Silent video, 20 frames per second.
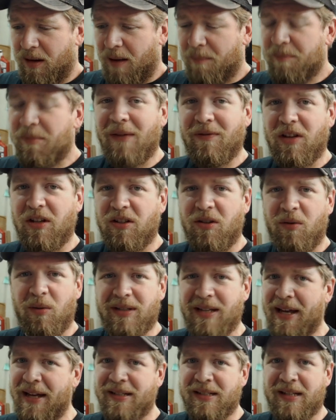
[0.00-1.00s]
I'm going to have to do
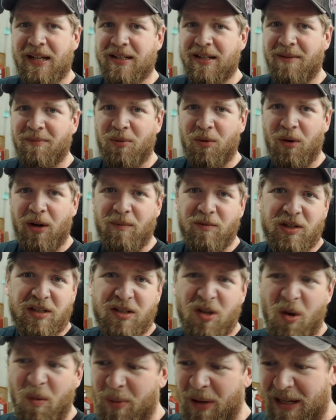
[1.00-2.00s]
a test at some point. I'm
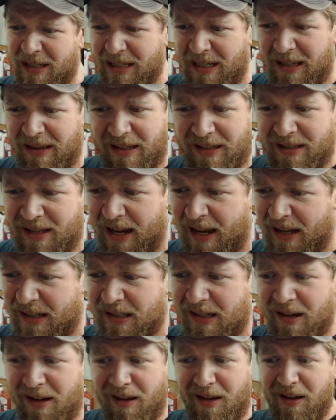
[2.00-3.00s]
just so busy these
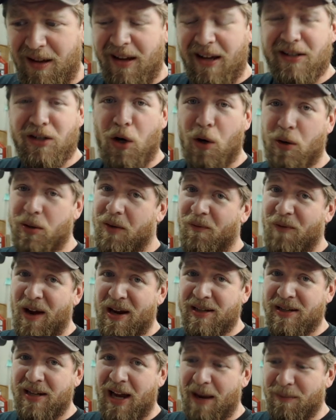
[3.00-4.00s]
days. It's hard to
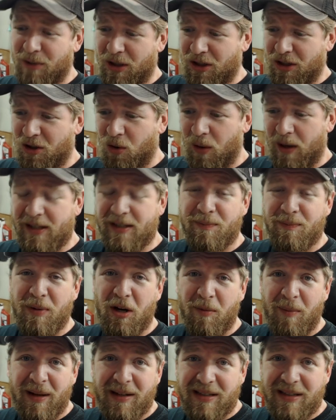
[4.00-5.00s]
find time to do
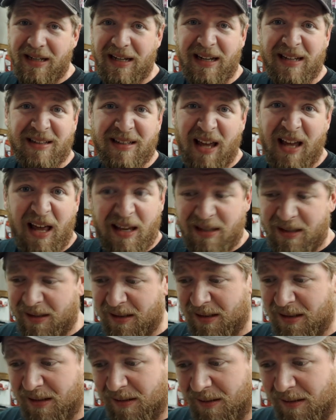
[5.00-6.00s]
experimenting and
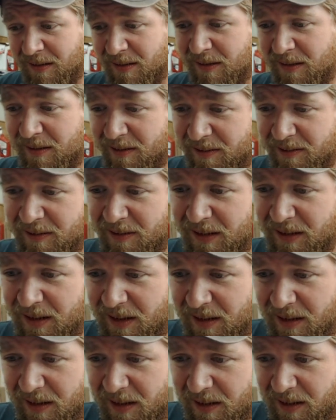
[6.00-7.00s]
tests.
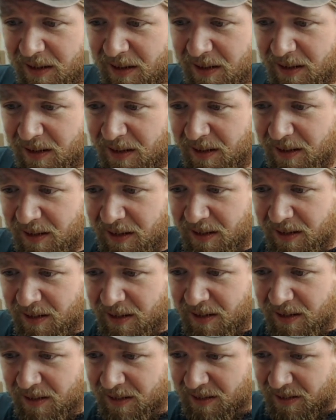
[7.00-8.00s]
I
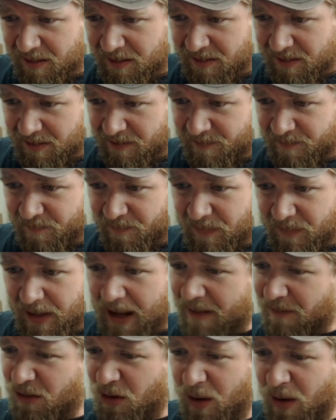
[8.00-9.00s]

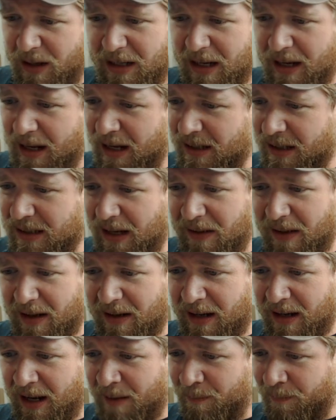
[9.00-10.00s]
have no idea how to say
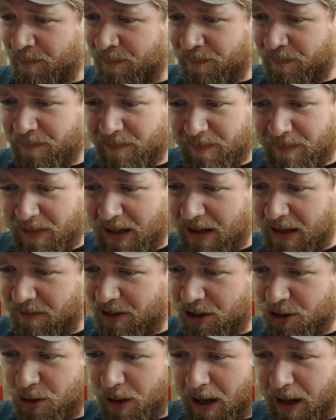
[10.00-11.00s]
that name. Not even
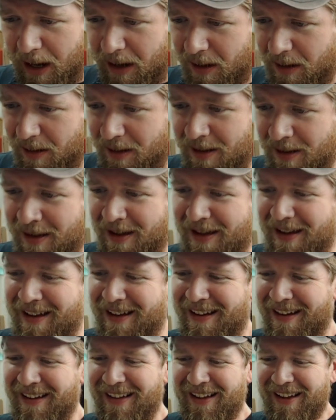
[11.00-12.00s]
going to try.
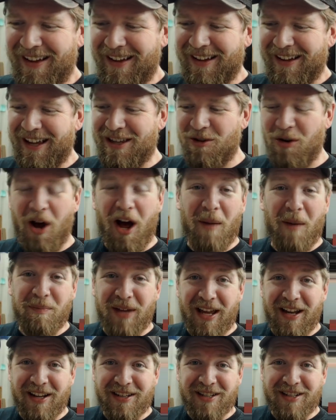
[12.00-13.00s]
Can you
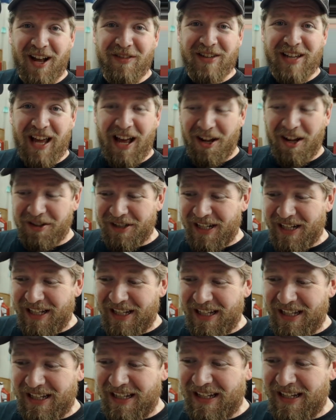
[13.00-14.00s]
update us on the L T
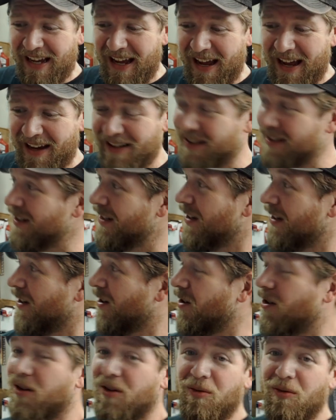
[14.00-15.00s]
D E X?
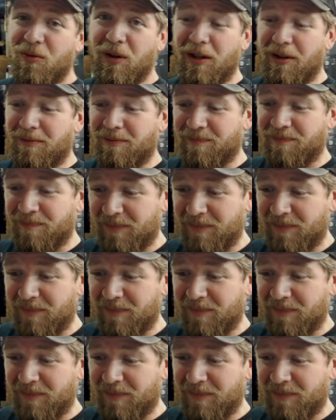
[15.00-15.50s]
Well,